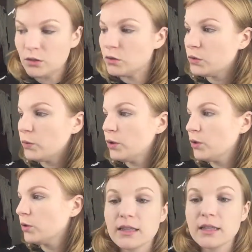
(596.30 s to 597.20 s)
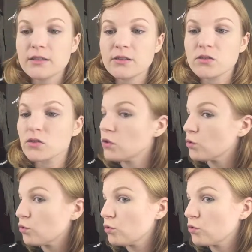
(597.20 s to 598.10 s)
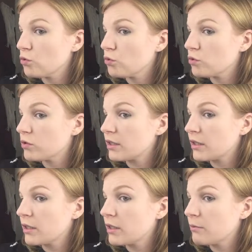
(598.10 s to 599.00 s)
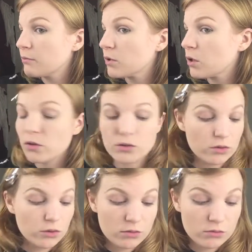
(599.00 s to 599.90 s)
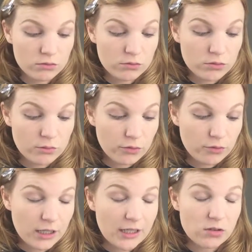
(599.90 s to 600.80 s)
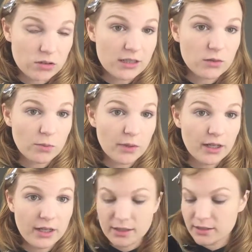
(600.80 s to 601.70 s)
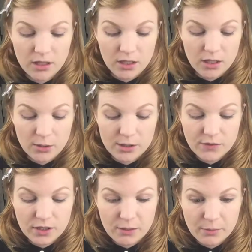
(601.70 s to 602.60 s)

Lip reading: Sweet. Let's do some contour before I get distracted with my eyes. I always find that